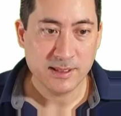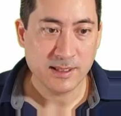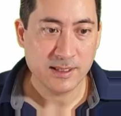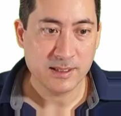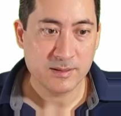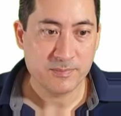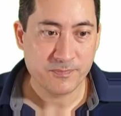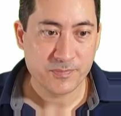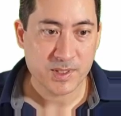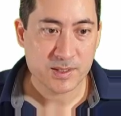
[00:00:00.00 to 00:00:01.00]

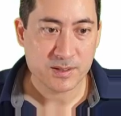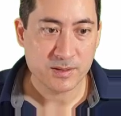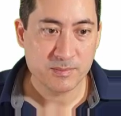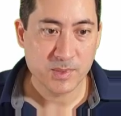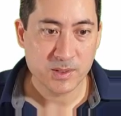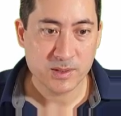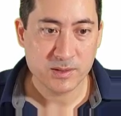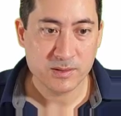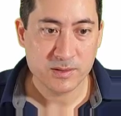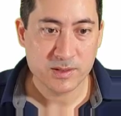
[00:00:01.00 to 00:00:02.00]
So
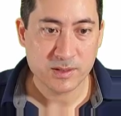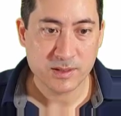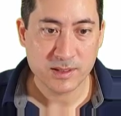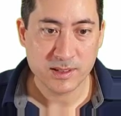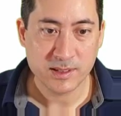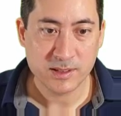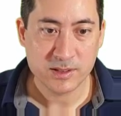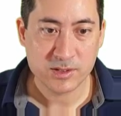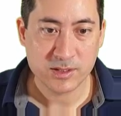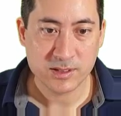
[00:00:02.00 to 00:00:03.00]
mono, di,
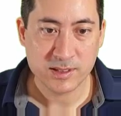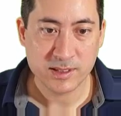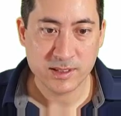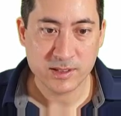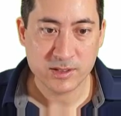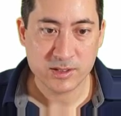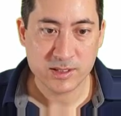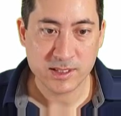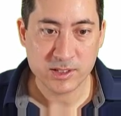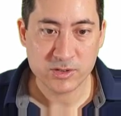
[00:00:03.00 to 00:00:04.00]
tri,
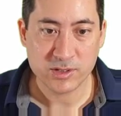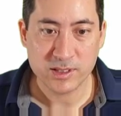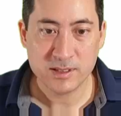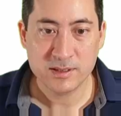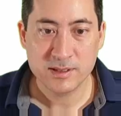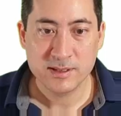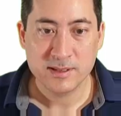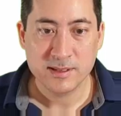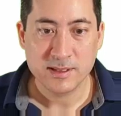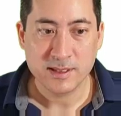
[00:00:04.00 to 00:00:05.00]
tetra,
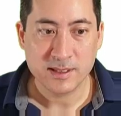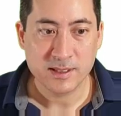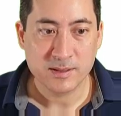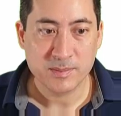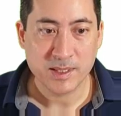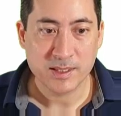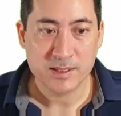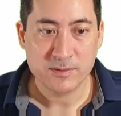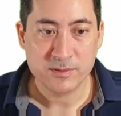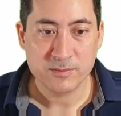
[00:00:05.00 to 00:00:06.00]
Are the
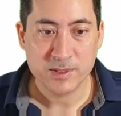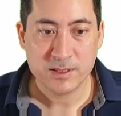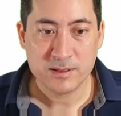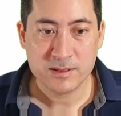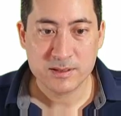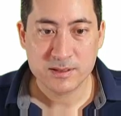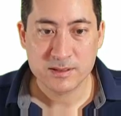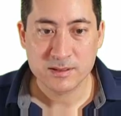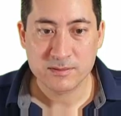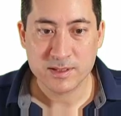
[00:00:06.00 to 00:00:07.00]
different
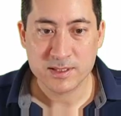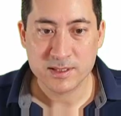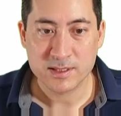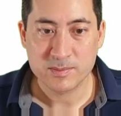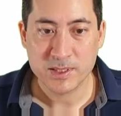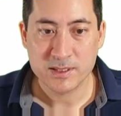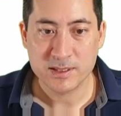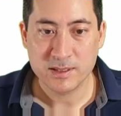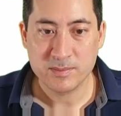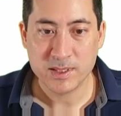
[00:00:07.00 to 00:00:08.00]
ones. The rest start to be the
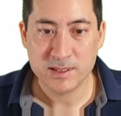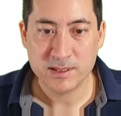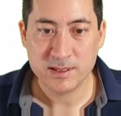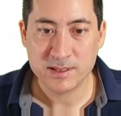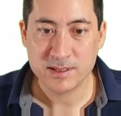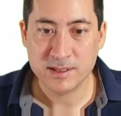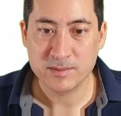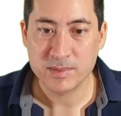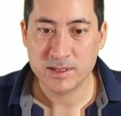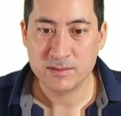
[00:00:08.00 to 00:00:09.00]
same. Pentane, hexane,
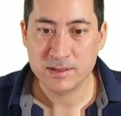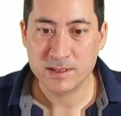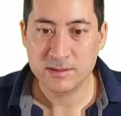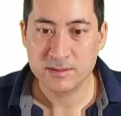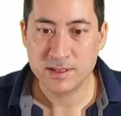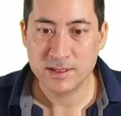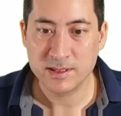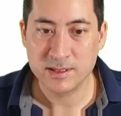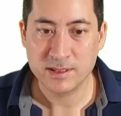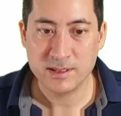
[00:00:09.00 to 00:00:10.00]
heptane, octane, nonane,
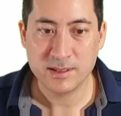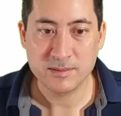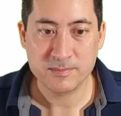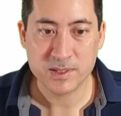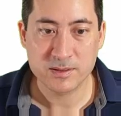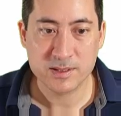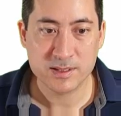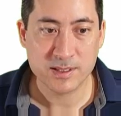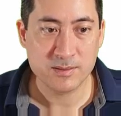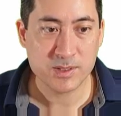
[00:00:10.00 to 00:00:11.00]
denane. Yep, so it's the
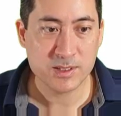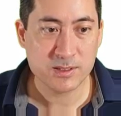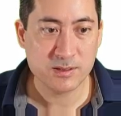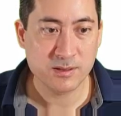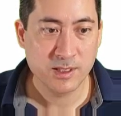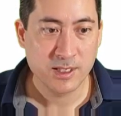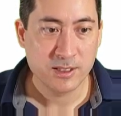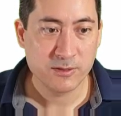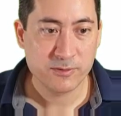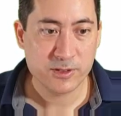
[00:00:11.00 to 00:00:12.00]
same. So just
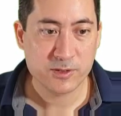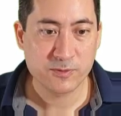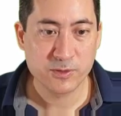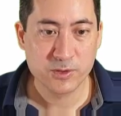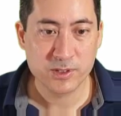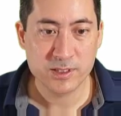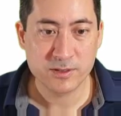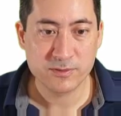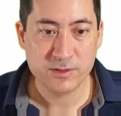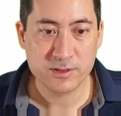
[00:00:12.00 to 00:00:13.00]
the first four are
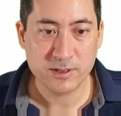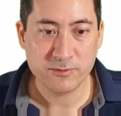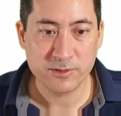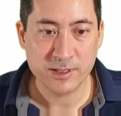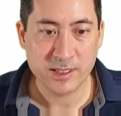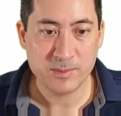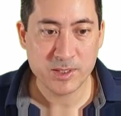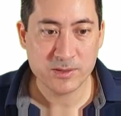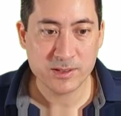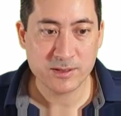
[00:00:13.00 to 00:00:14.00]
different for
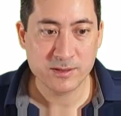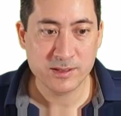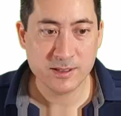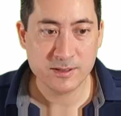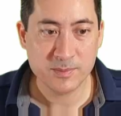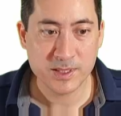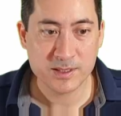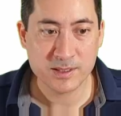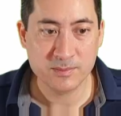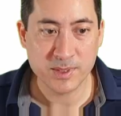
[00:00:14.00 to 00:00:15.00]
naming ionic
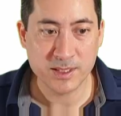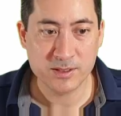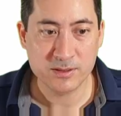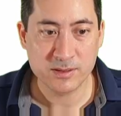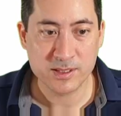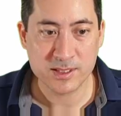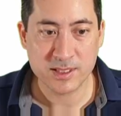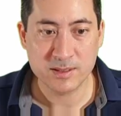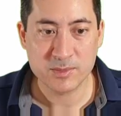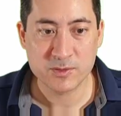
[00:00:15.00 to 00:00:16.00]
compounds compared to the
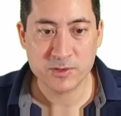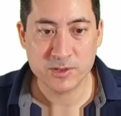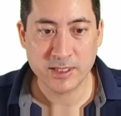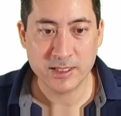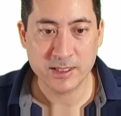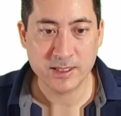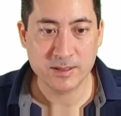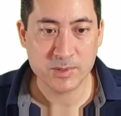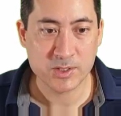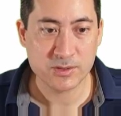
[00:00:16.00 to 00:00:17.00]
stems for organic
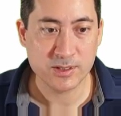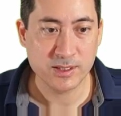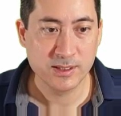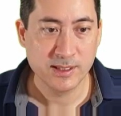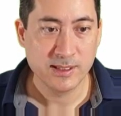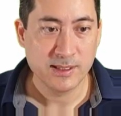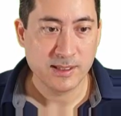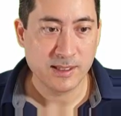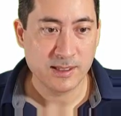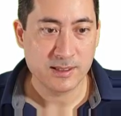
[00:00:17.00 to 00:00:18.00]
chemistry.
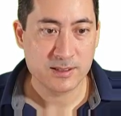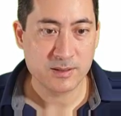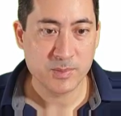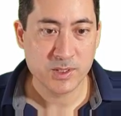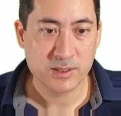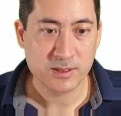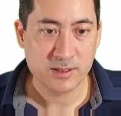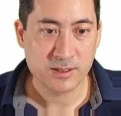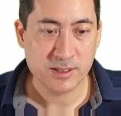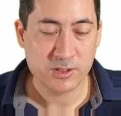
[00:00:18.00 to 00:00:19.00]
So
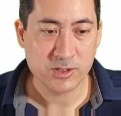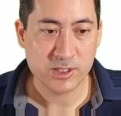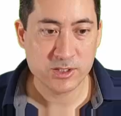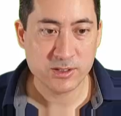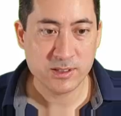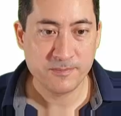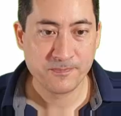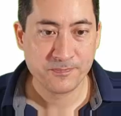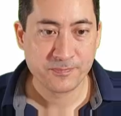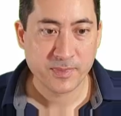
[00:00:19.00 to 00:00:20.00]
monodidietetra,
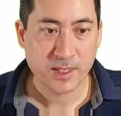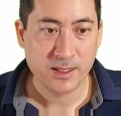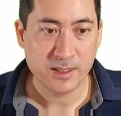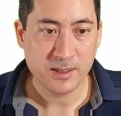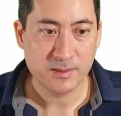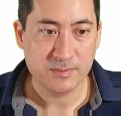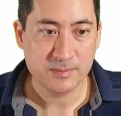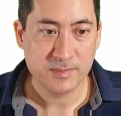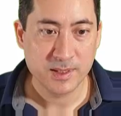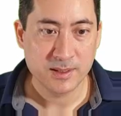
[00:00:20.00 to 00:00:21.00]

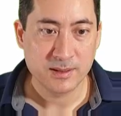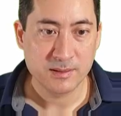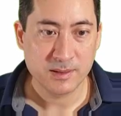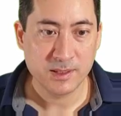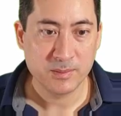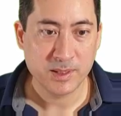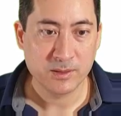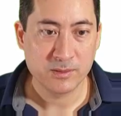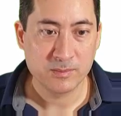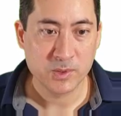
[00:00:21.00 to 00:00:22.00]
a little bit
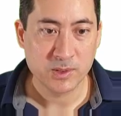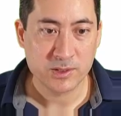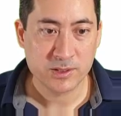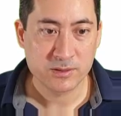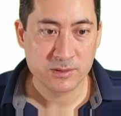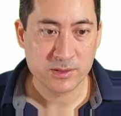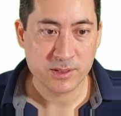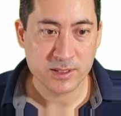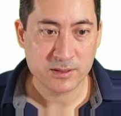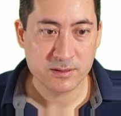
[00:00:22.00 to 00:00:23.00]
more logical.
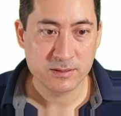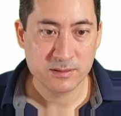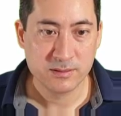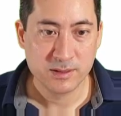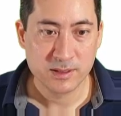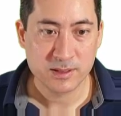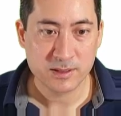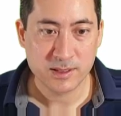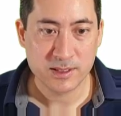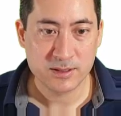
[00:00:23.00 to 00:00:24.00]
Tricycle, dies,